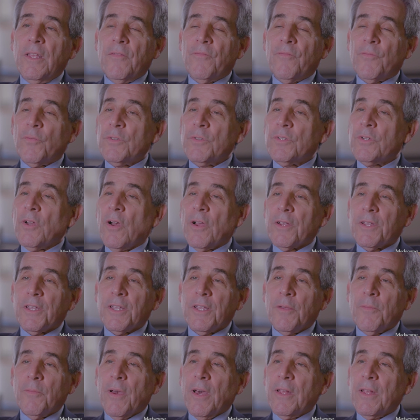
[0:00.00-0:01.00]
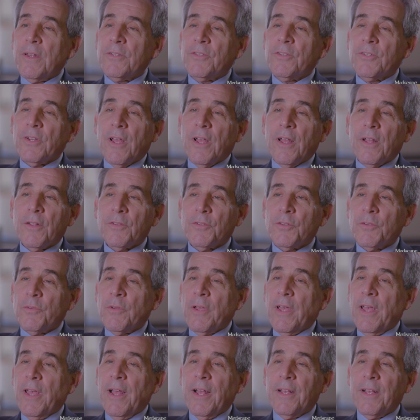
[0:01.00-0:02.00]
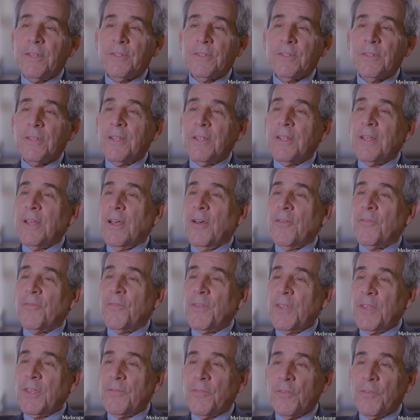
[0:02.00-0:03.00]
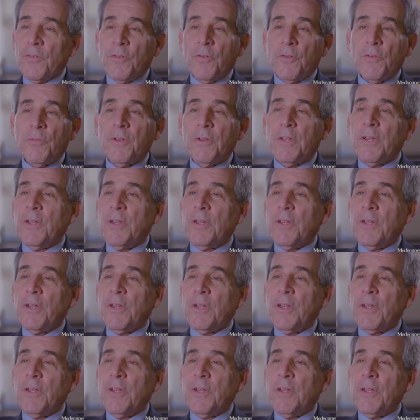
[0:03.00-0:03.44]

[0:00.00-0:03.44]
If we're talking about a child who has a fever,